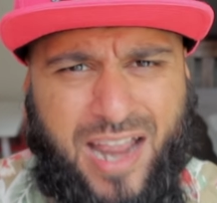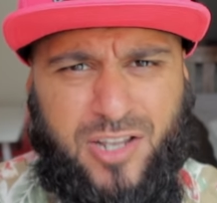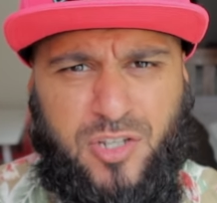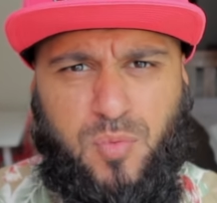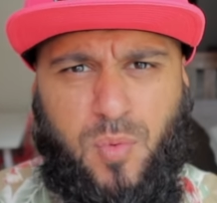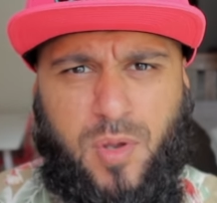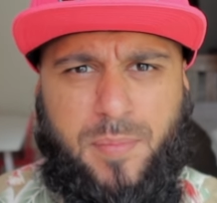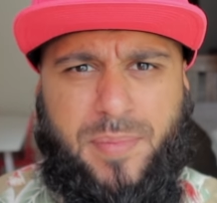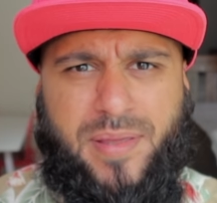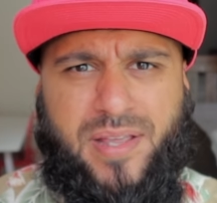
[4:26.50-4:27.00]
I just
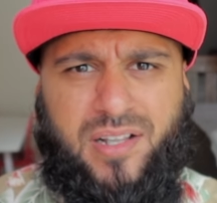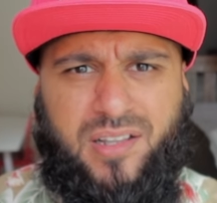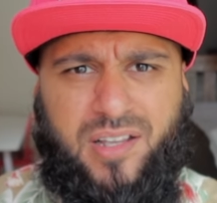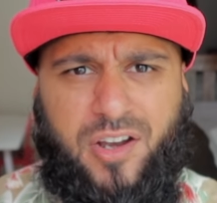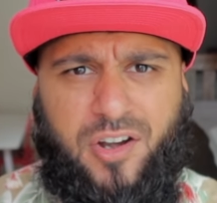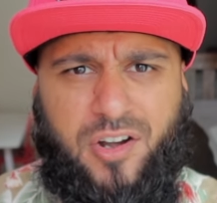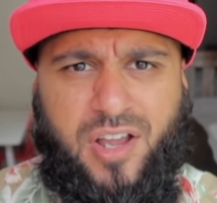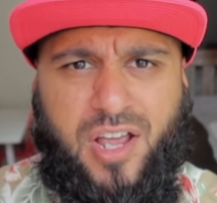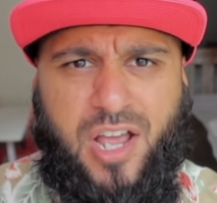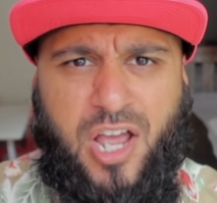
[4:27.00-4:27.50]
want to be
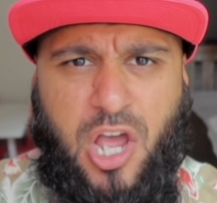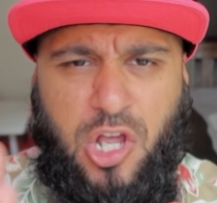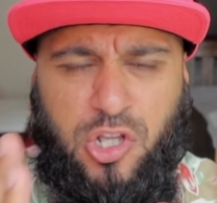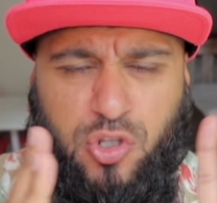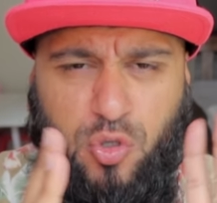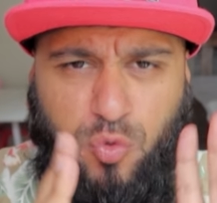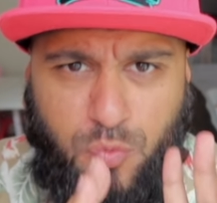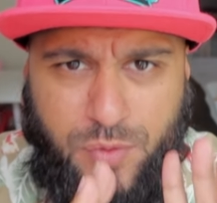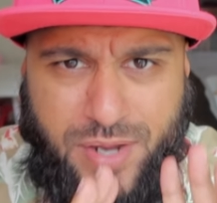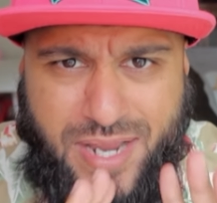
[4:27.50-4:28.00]
clear.
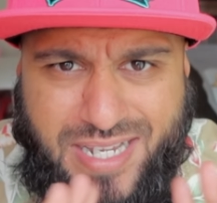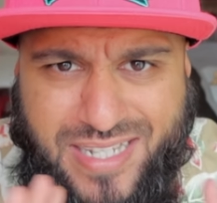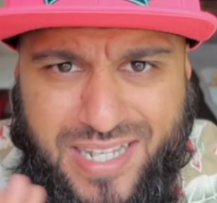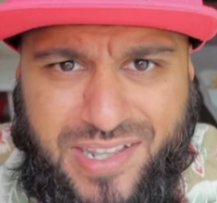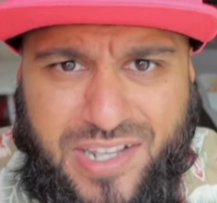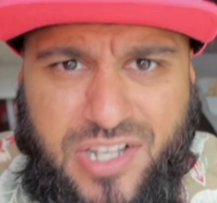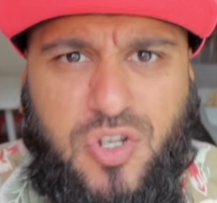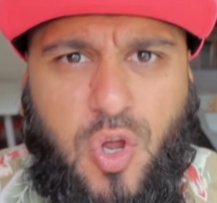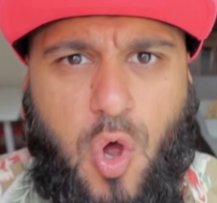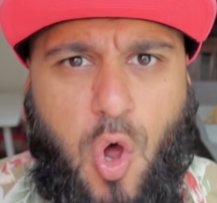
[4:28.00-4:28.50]
The
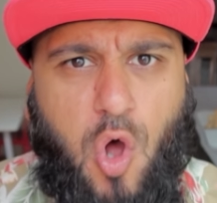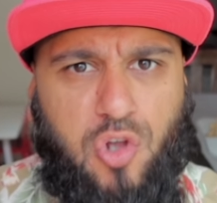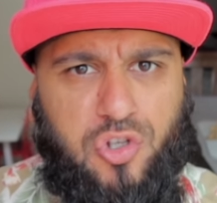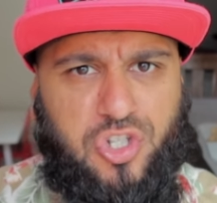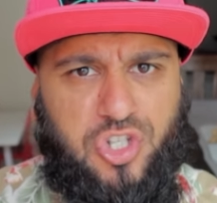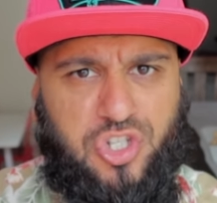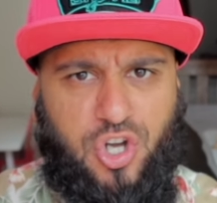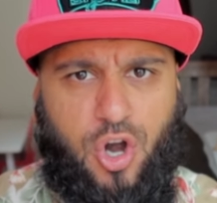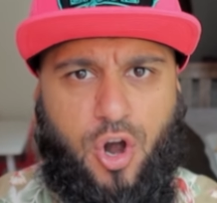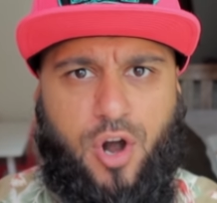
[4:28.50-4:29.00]
reason this all
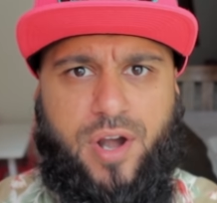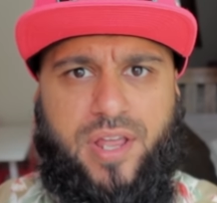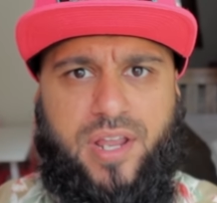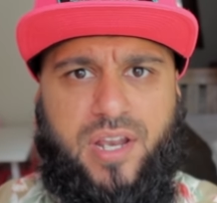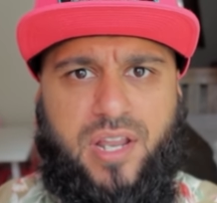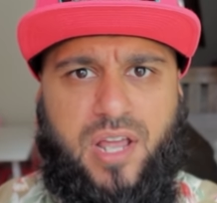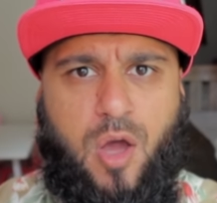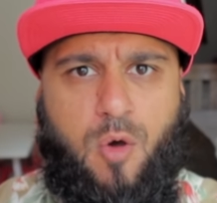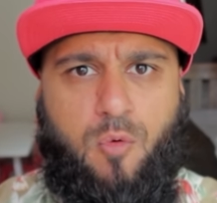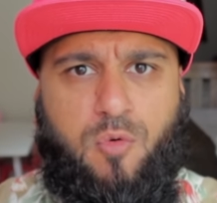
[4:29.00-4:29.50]

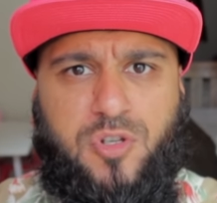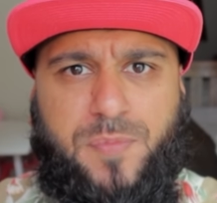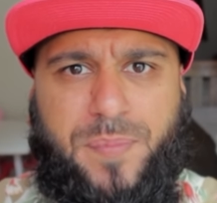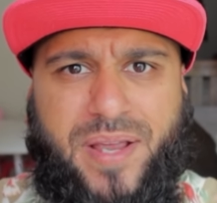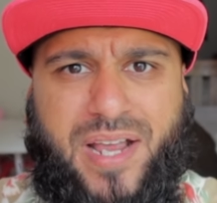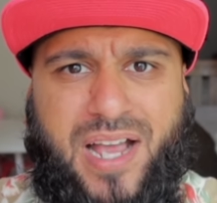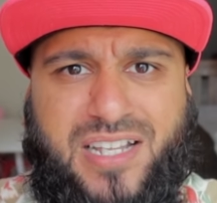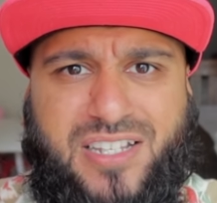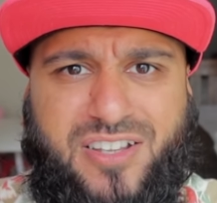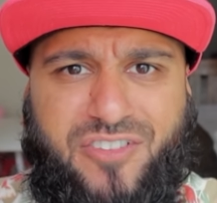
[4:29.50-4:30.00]
started was
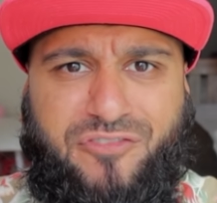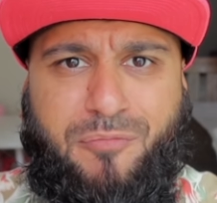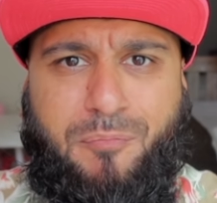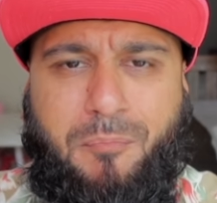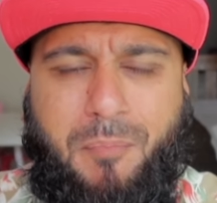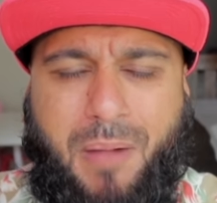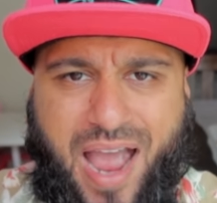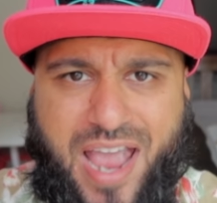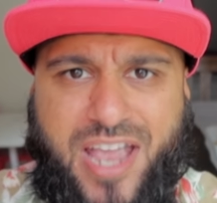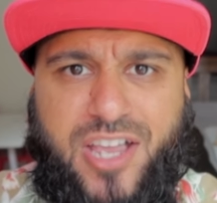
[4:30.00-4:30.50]
because of
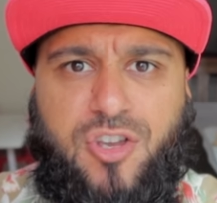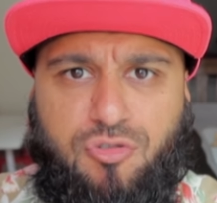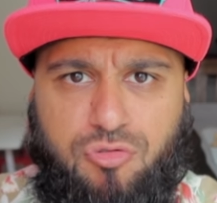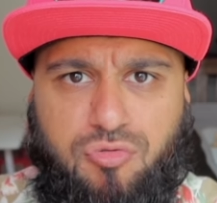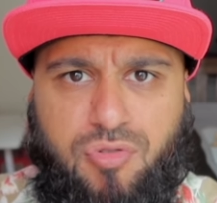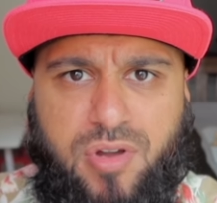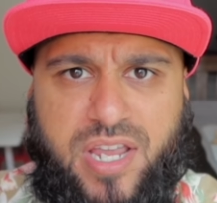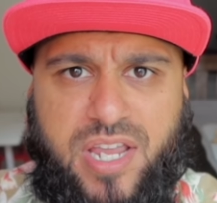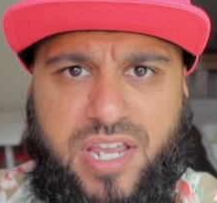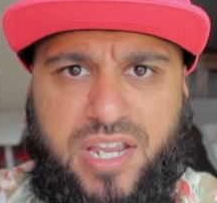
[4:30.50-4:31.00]
my
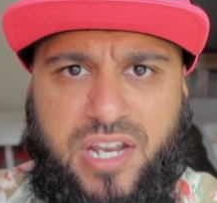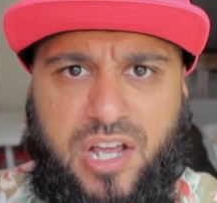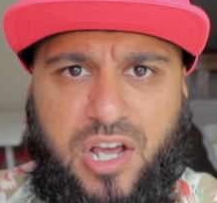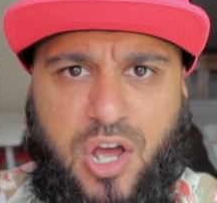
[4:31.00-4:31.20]
greed